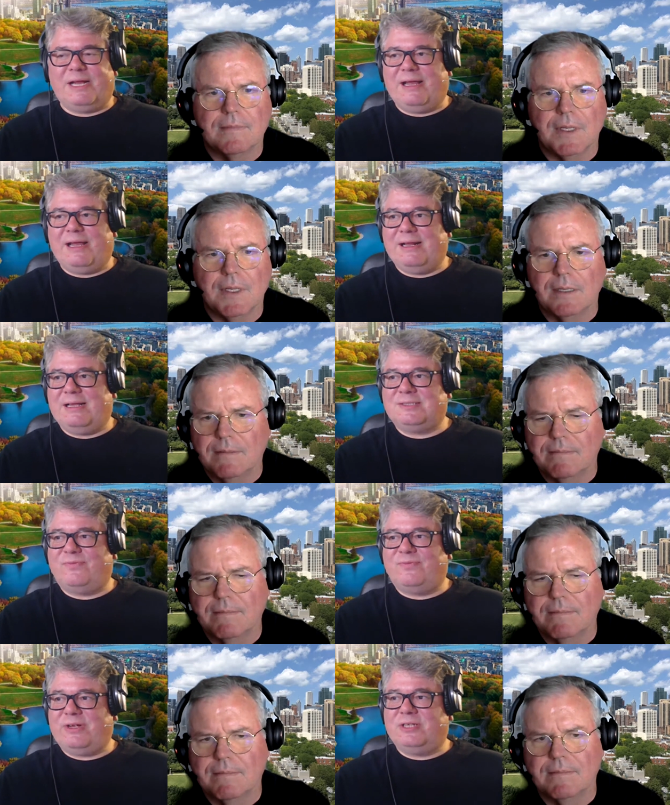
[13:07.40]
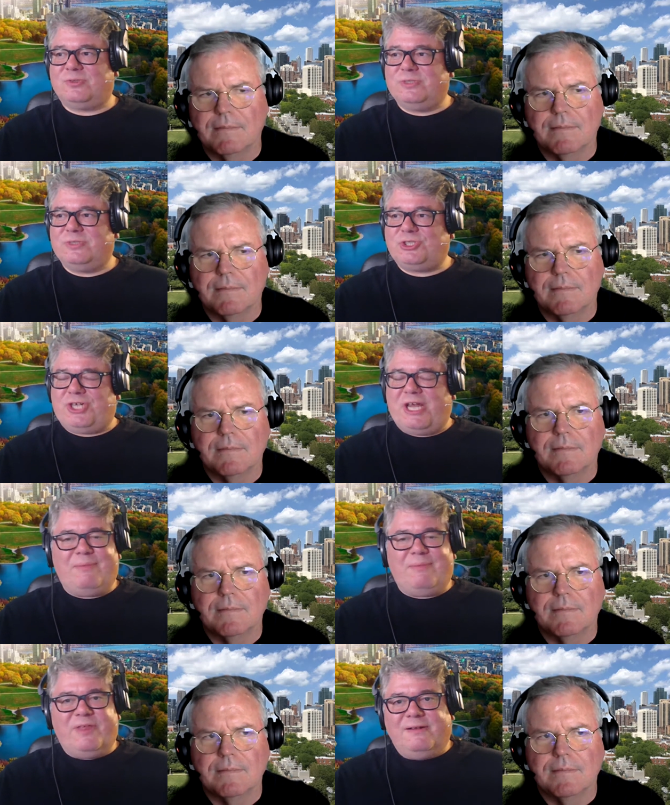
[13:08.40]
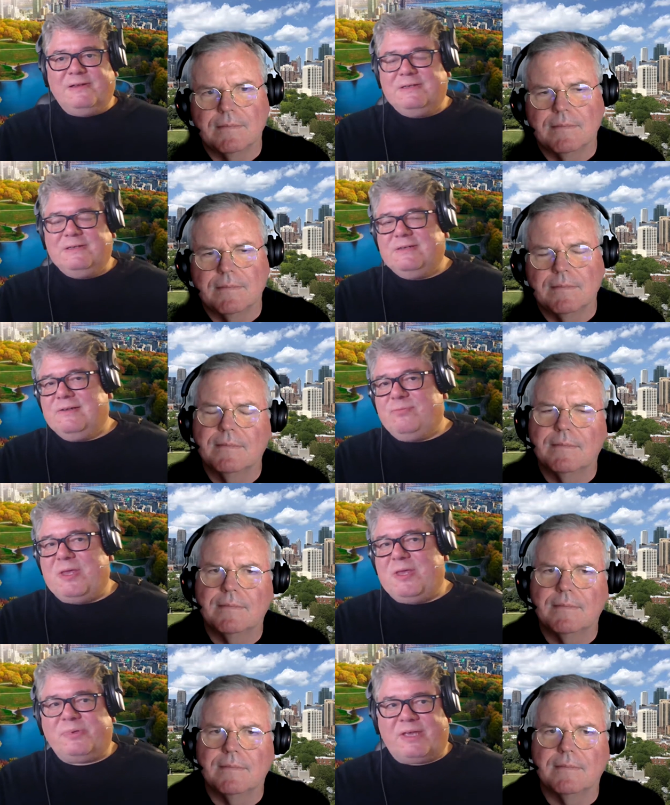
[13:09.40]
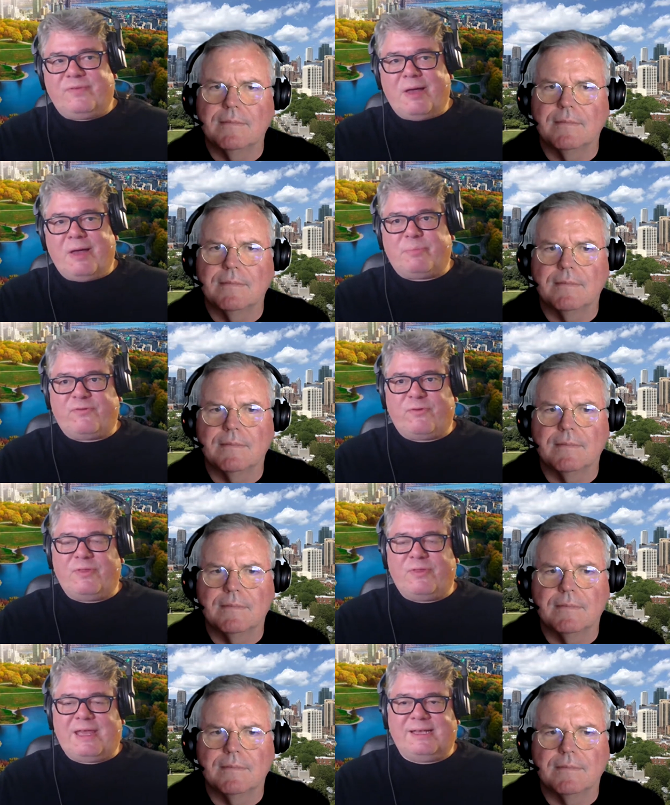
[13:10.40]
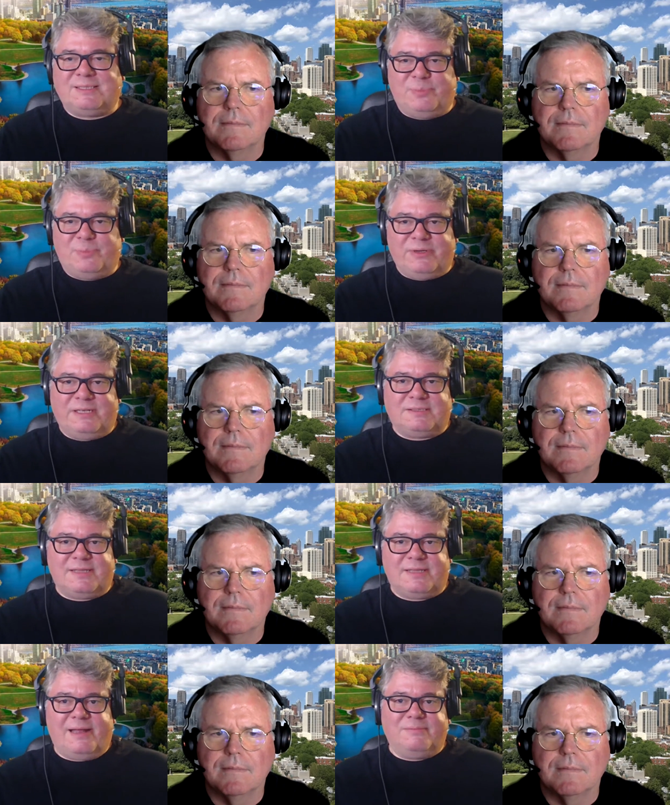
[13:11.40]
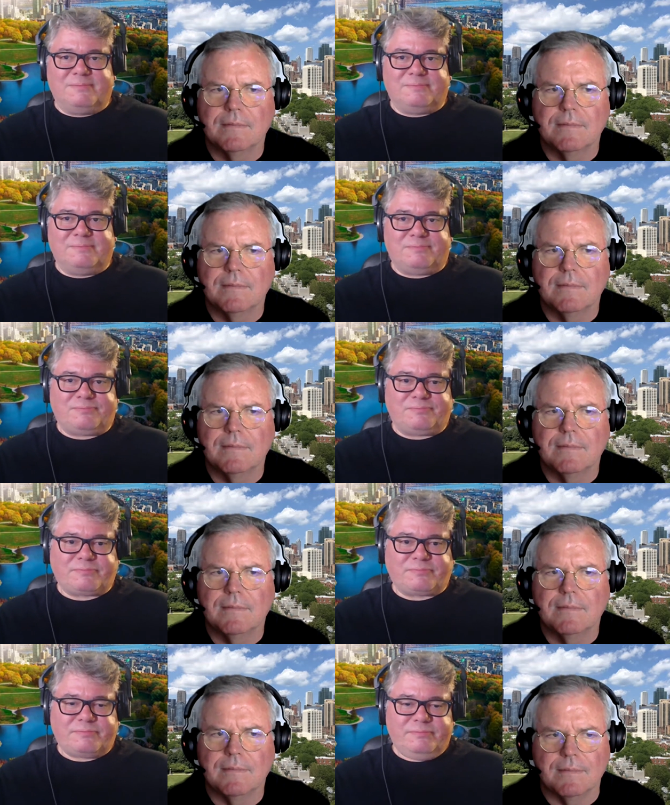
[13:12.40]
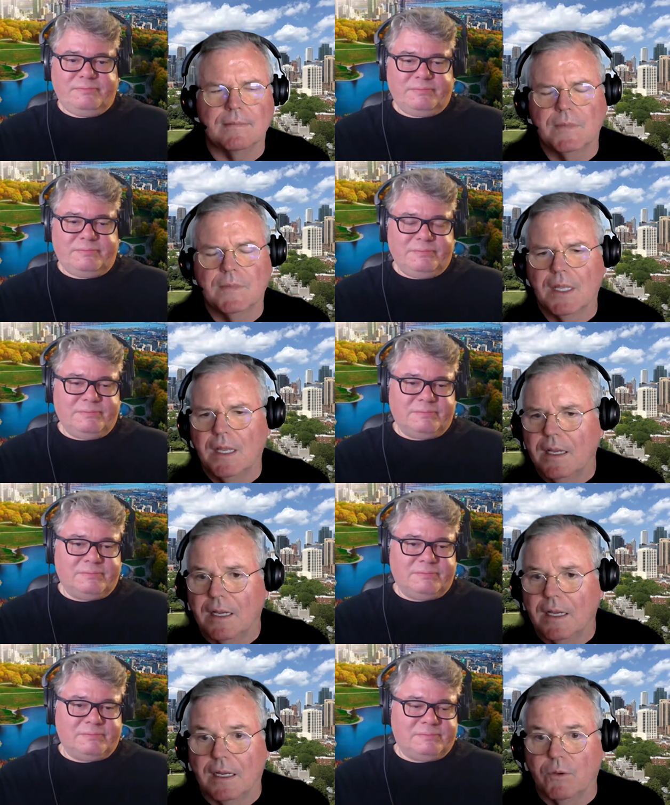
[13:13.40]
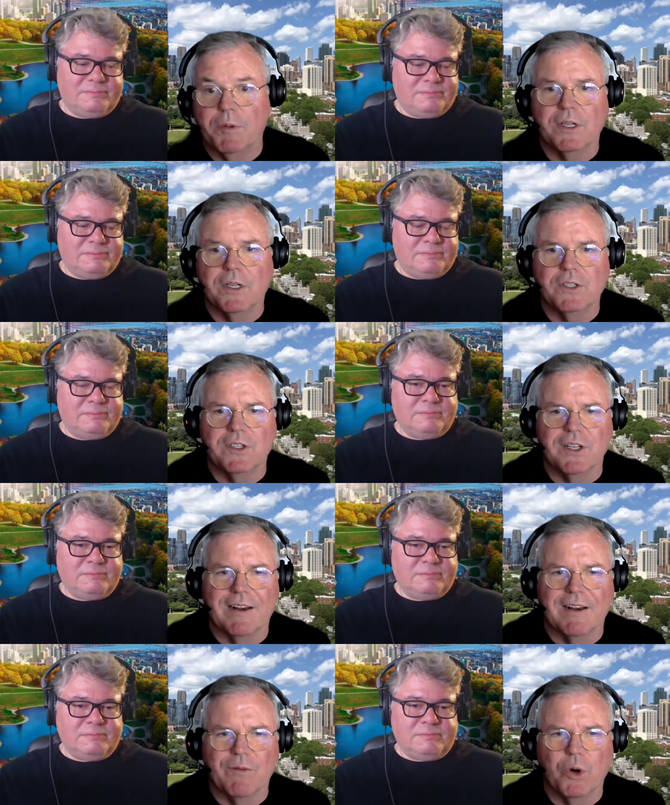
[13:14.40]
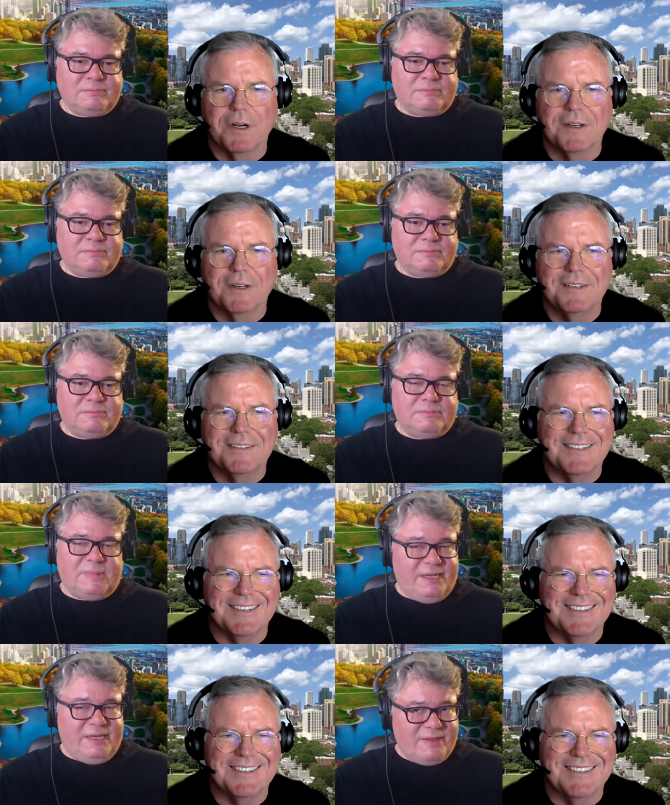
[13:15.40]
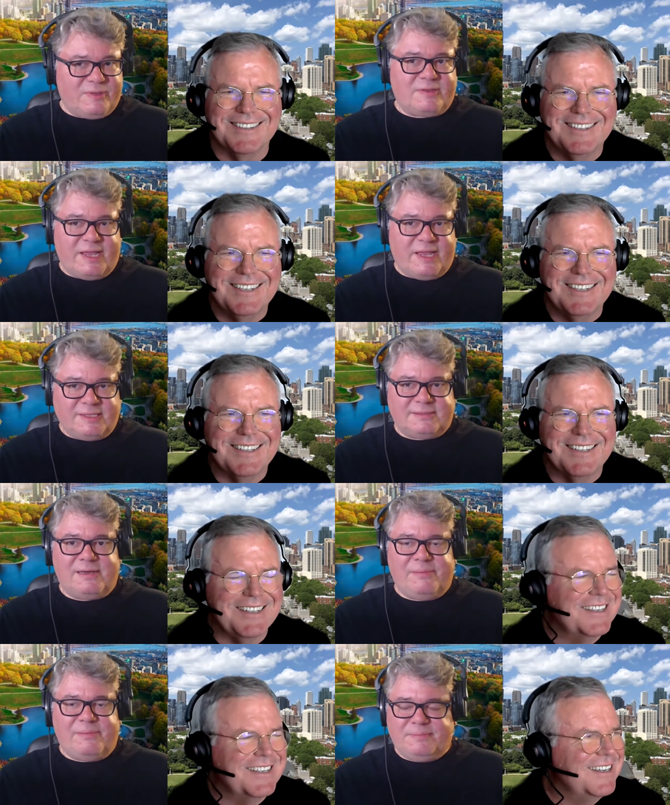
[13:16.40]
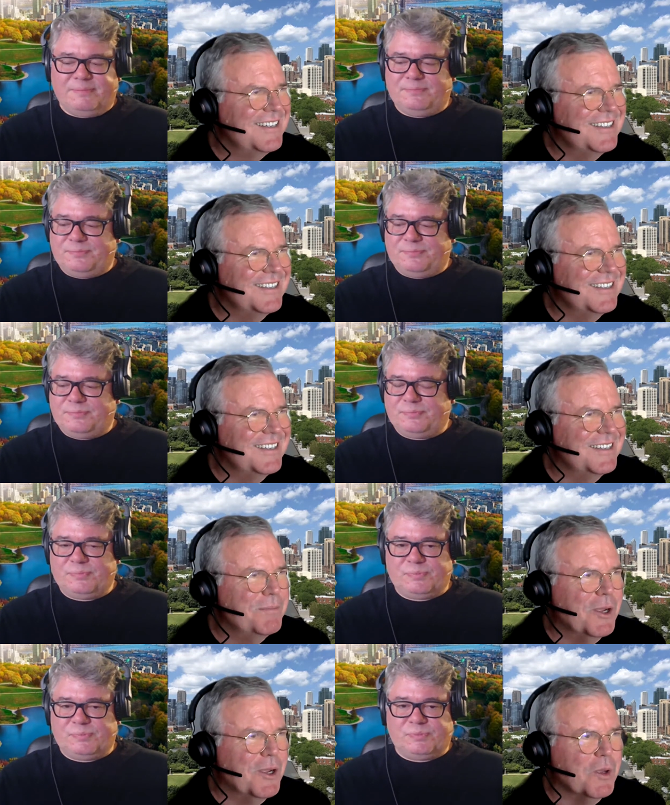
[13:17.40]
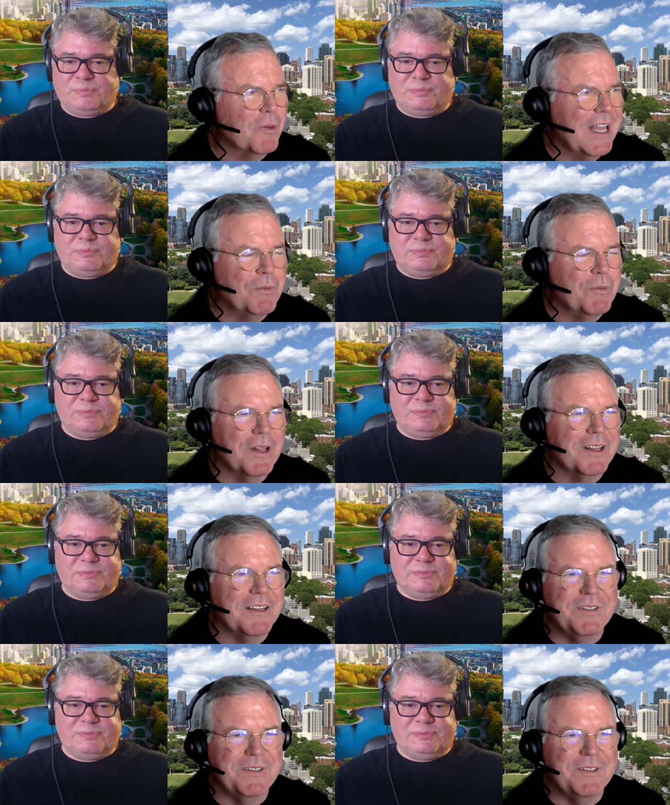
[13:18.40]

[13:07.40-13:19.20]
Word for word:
Speaker 1: I, I, it's very, it's a real shame that people give up before they experience that.
Speaker 2: Mm. Uh, well, because it is a lot of work.
Speaker 1: It is. Uh, it takes
Speaker 2: time. The, uh, the, the Malcolm Gladwell